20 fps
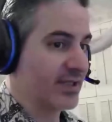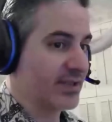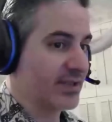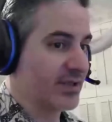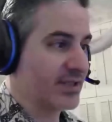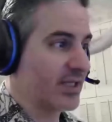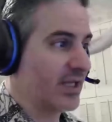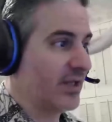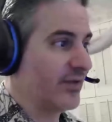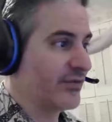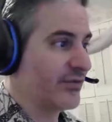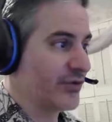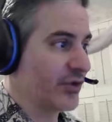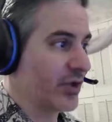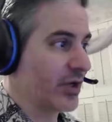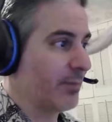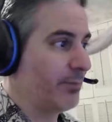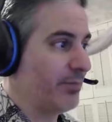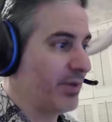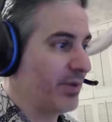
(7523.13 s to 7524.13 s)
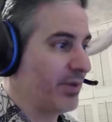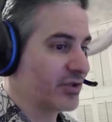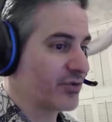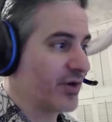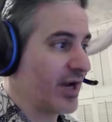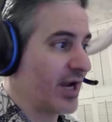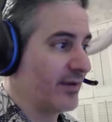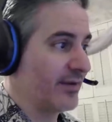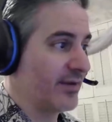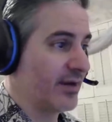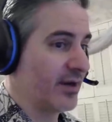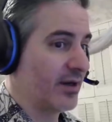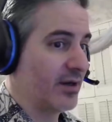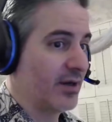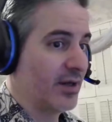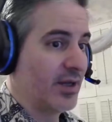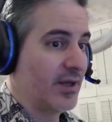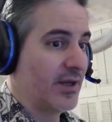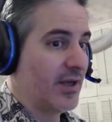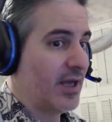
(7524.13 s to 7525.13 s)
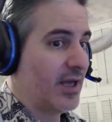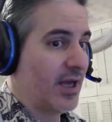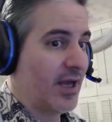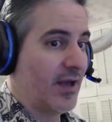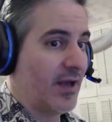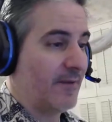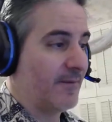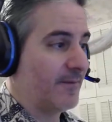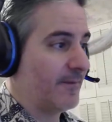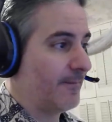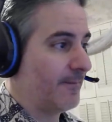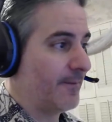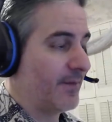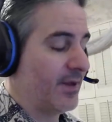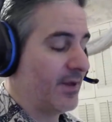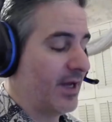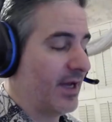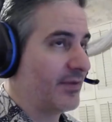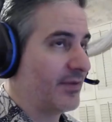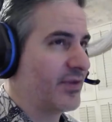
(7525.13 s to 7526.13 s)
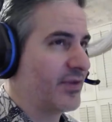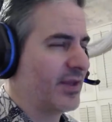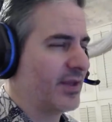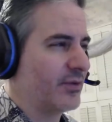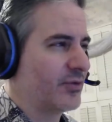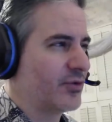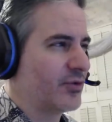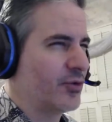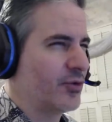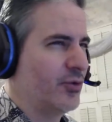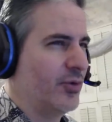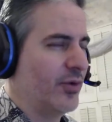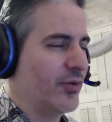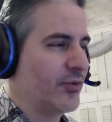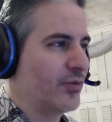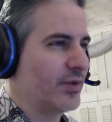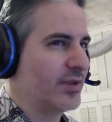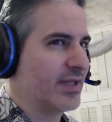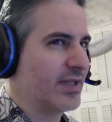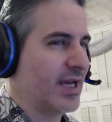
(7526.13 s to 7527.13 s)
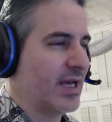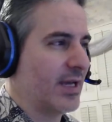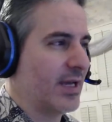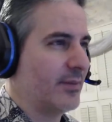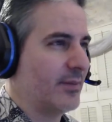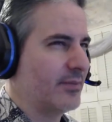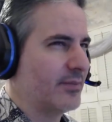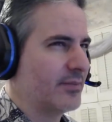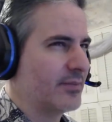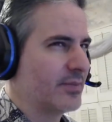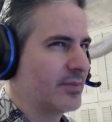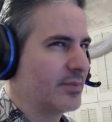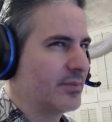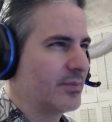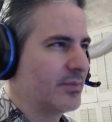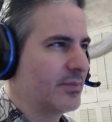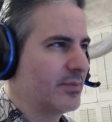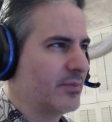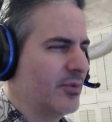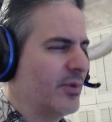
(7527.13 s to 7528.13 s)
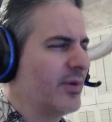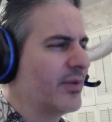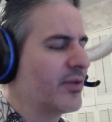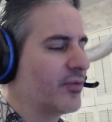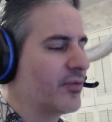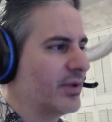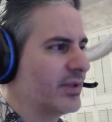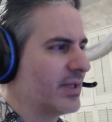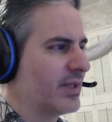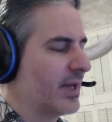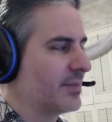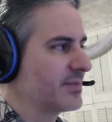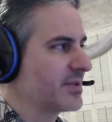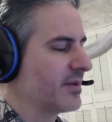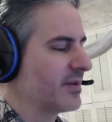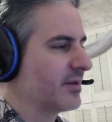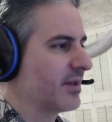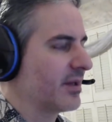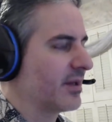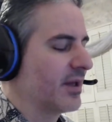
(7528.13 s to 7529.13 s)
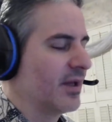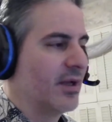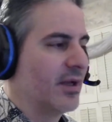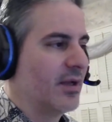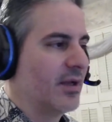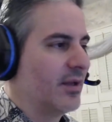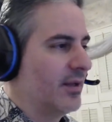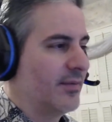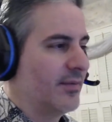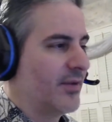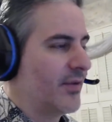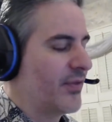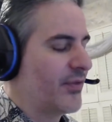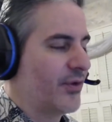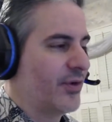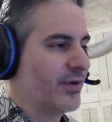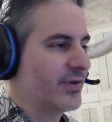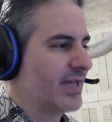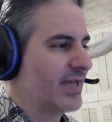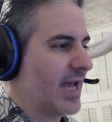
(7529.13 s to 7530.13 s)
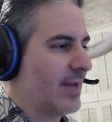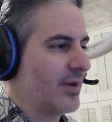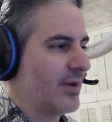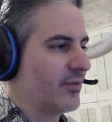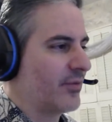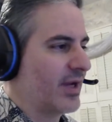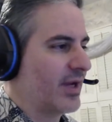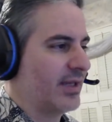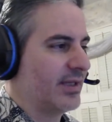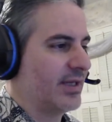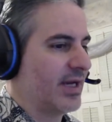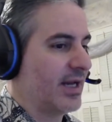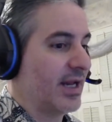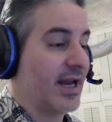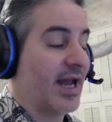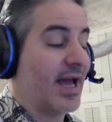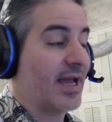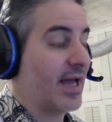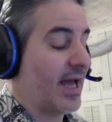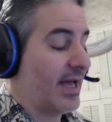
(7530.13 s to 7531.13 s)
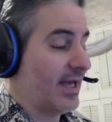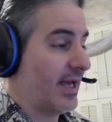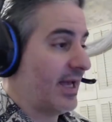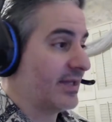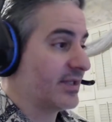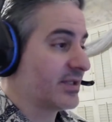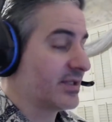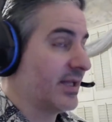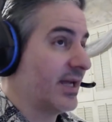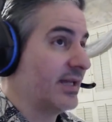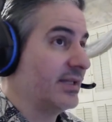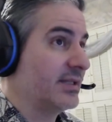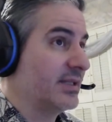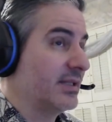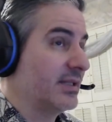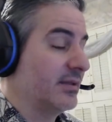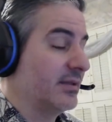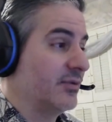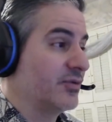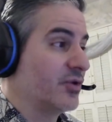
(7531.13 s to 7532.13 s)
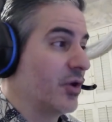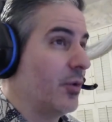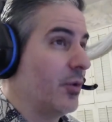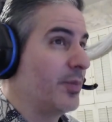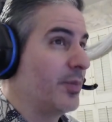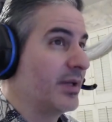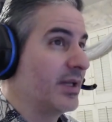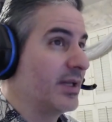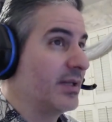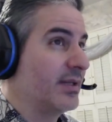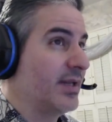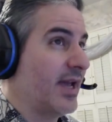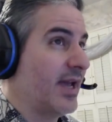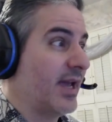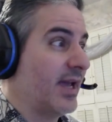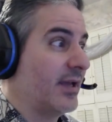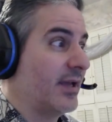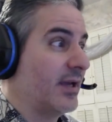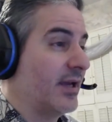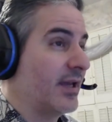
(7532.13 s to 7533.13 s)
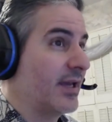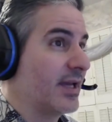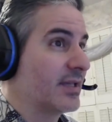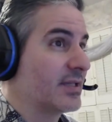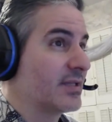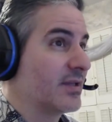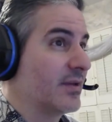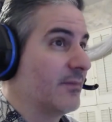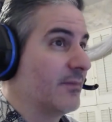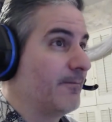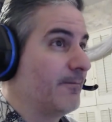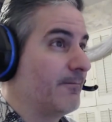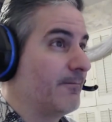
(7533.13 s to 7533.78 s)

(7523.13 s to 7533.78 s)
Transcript: ourselves. Took a bus ride there. I think 2 or 3 times. We went 3 times, I think. The third time it rained out, and it was opening day against the